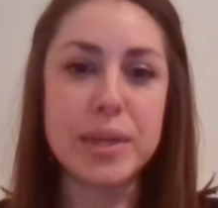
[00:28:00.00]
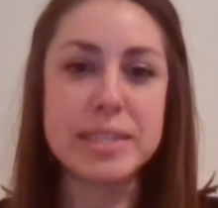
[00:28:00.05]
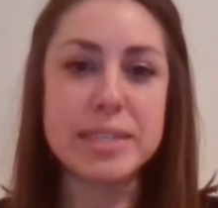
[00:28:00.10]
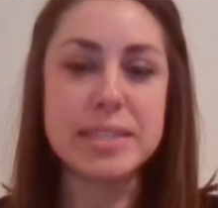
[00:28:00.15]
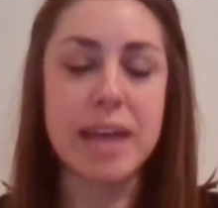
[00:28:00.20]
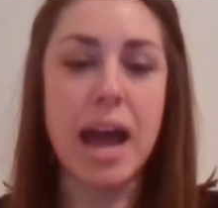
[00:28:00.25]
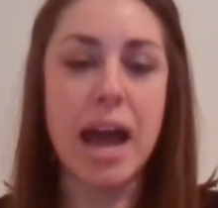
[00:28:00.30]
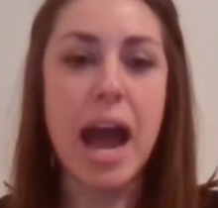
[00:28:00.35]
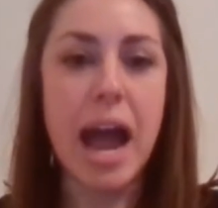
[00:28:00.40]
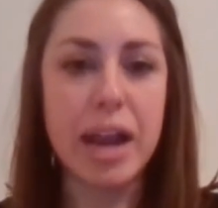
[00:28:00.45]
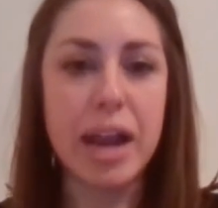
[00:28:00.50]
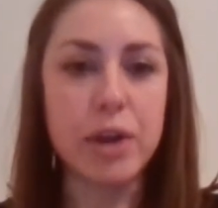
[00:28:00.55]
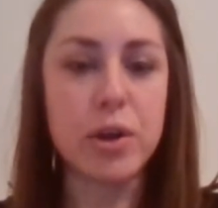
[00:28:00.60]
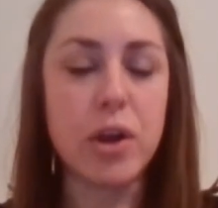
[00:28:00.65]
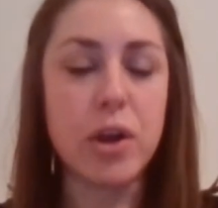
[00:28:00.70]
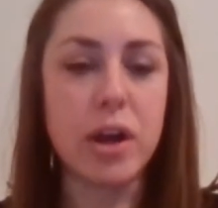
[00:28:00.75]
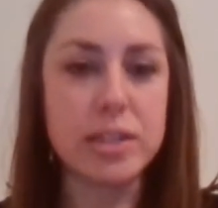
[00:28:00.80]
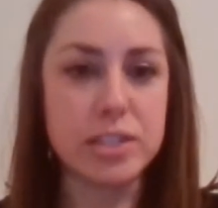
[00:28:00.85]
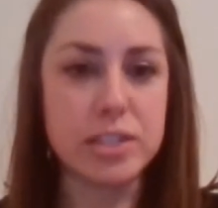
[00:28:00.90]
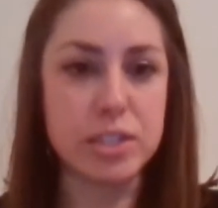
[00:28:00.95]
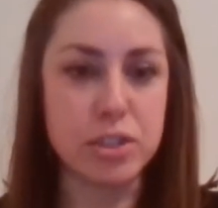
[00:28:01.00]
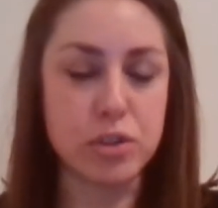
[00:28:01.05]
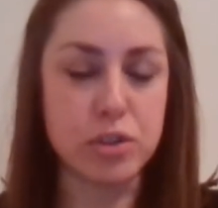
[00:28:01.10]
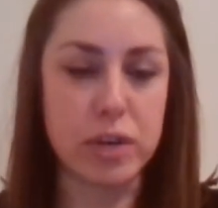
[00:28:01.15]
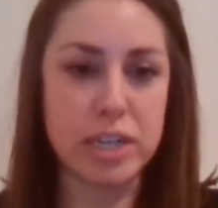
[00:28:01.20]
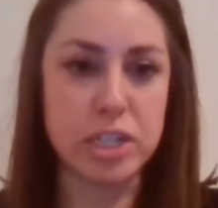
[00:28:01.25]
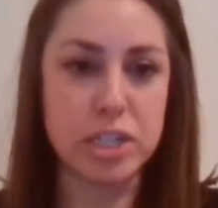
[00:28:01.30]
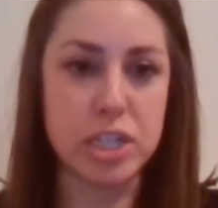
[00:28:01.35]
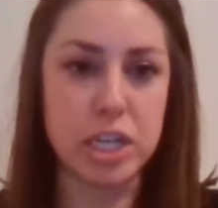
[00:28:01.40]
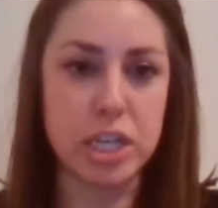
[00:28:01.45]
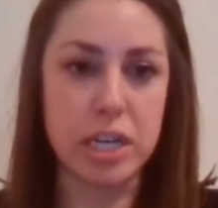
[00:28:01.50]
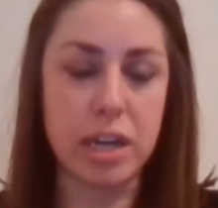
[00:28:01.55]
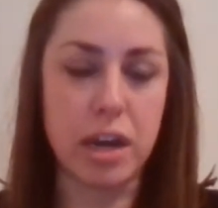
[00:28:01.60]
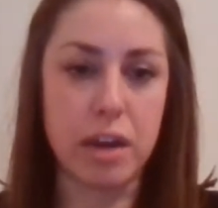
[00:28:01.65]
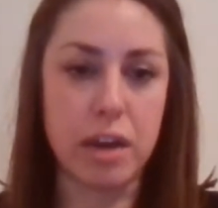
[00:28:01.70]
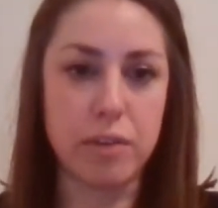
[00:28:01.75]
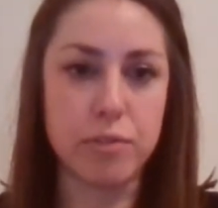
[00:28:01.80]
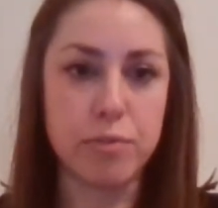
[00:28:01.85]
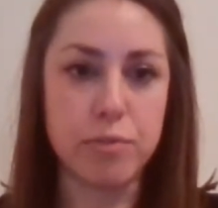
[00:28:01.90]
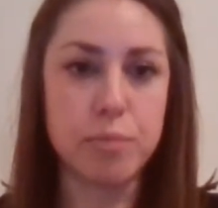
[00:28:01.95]
it's a higher concentration
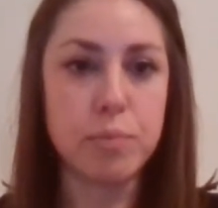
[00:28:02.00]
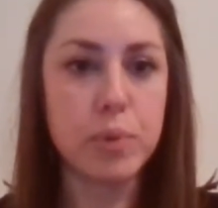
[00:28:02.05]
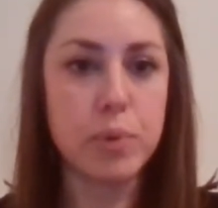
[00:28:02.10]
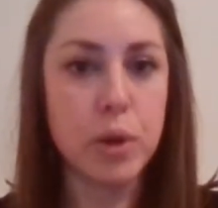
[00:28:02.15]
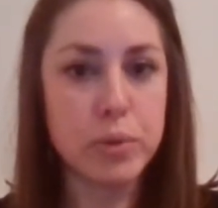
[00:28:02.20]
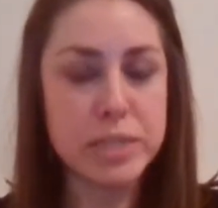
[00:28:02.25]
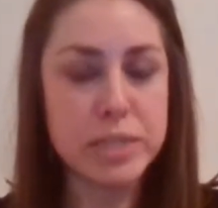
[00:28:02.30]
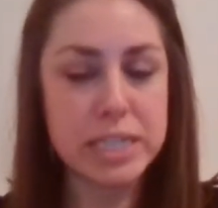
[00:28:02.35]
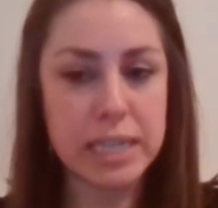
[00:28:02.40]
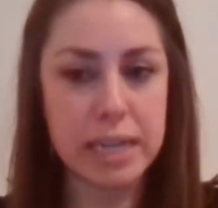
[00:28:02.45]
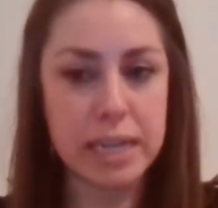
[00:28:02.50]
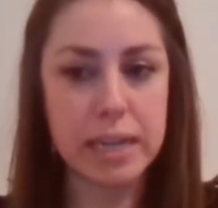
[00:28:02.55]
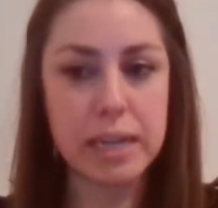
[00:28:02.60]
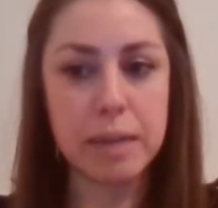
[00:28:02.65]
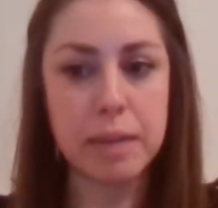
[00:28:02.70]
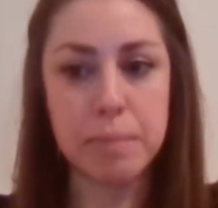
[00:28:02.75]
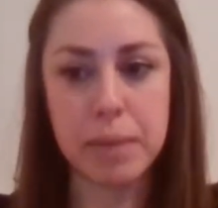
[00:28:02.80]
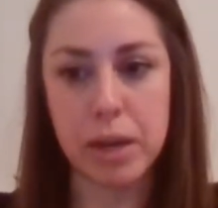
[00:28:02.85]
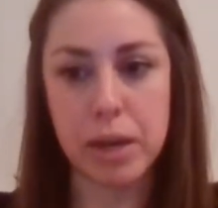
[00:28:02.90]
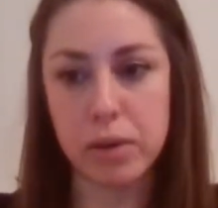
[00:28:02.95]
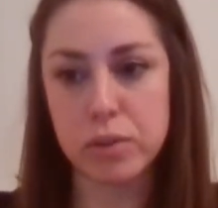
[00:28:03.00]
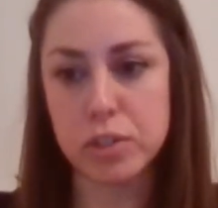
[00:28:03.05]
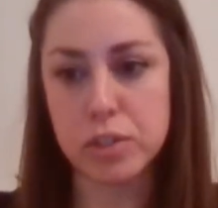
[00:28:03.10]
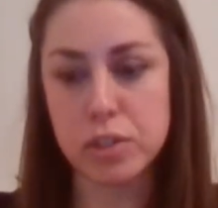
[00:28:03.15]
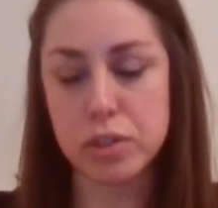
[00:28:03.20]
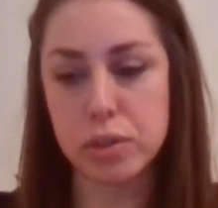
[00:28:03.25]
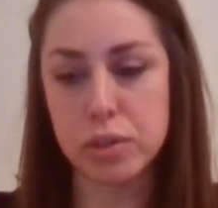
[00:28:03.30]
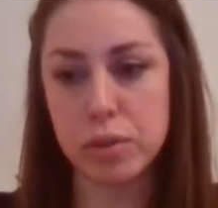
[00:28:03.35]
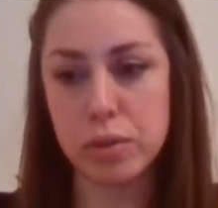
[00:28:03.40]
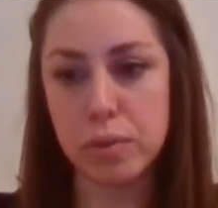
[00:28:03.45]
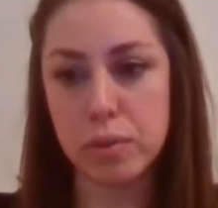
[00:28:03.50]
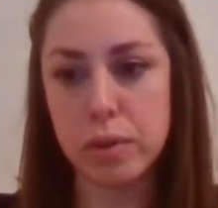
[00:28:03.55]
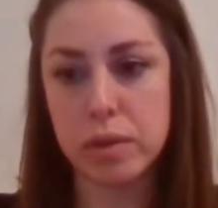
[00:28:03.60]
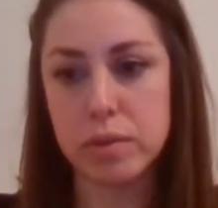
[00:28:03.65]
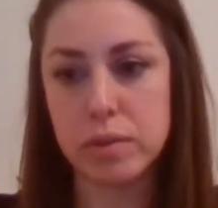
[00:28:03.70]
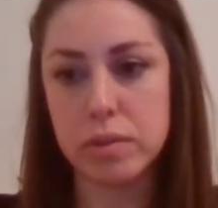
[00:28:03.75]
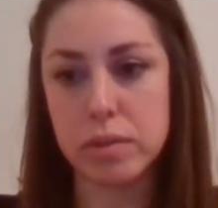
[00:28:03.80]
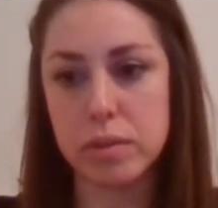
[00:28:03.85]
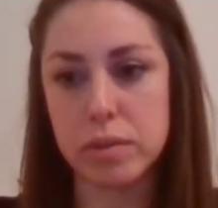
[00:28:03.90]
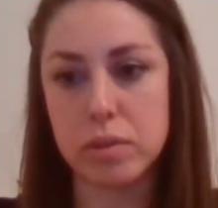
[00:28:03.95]
of protein compared to
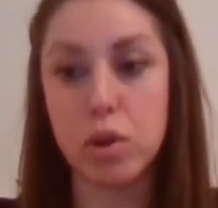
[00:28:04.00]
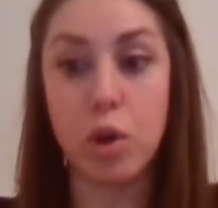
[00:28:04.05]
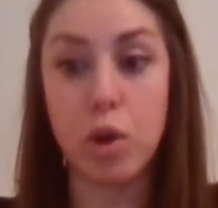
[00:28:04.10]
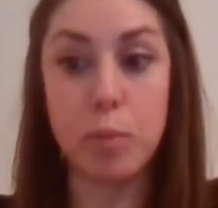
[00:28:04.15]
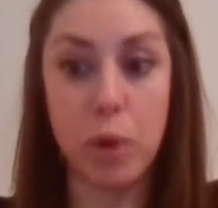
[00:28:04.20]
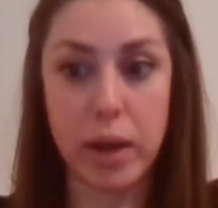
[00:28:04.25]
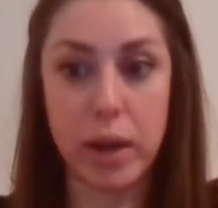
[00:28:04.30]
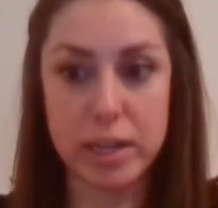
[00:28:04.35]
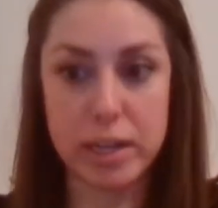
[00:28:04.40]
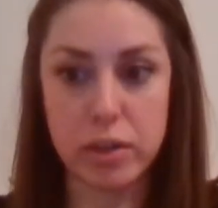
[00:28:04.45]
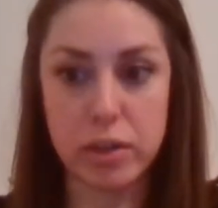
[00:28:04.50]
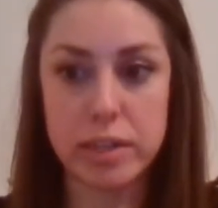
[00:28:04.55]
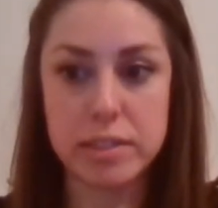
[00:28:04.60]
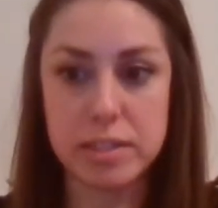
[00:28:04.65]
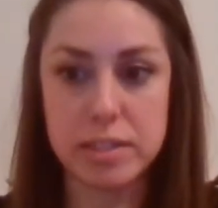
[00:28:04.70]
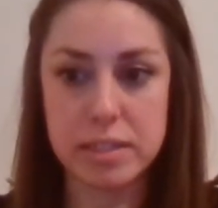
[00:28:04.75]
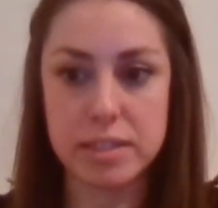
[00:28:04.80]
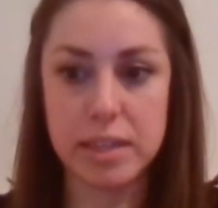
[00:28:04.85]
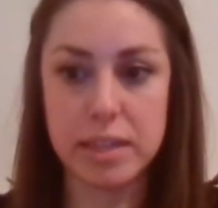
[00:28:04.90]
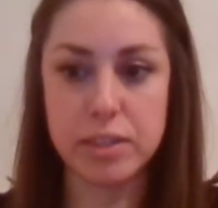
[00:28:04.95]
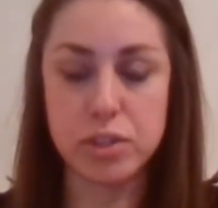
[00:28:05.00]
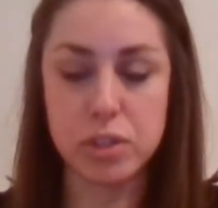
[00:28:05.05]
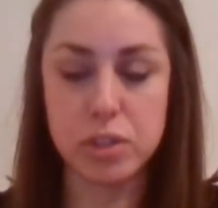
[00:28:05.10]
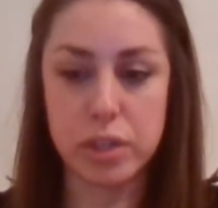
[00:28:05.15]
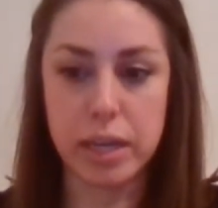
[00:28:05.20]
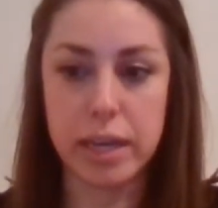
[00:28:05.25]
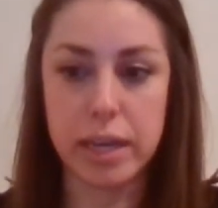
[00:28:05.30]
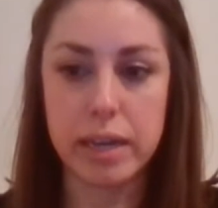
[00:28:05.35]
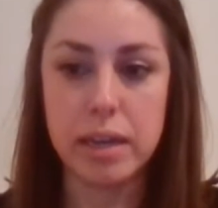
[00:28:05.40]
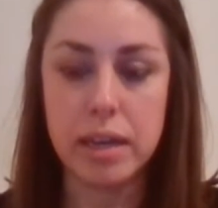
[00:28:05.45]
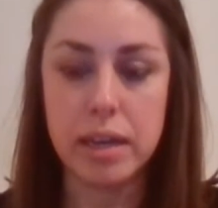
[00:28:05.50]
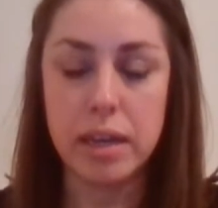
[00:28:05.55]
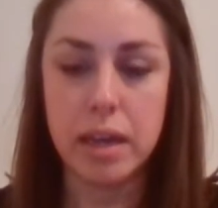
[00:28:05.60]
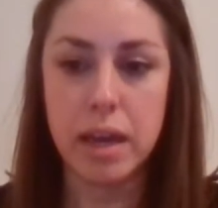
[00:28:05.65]
carbohydrates, essentially.